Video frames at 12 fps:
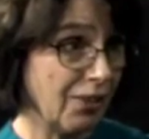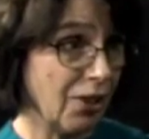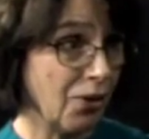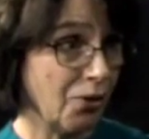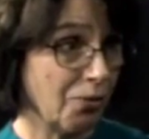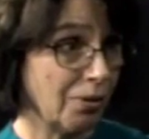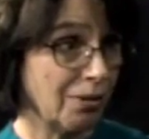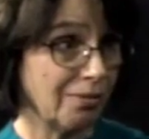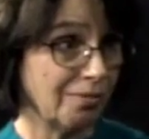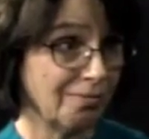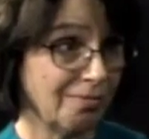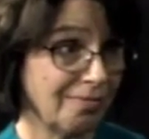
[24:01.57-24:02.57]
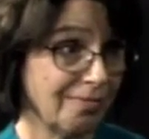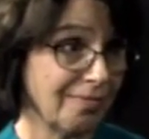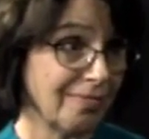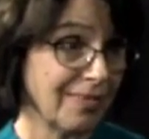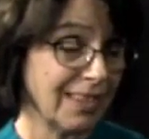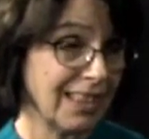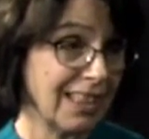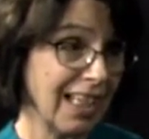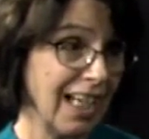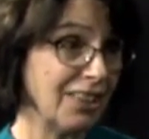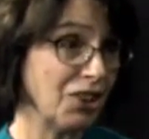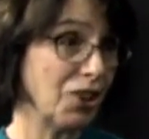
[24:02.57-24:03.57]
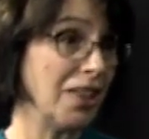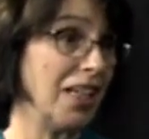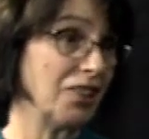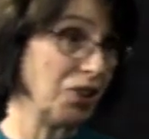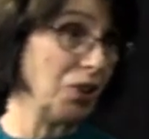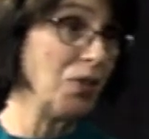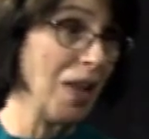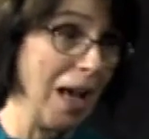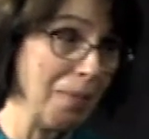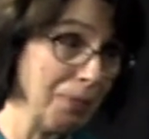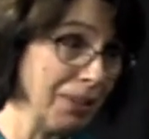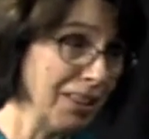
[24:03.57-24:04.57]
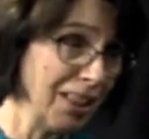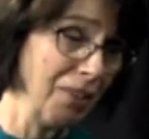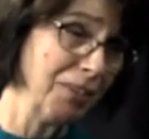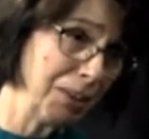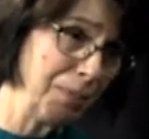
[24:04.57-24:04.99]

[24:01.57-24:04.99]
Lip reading: to go through? I shouldn't ask you that, but it's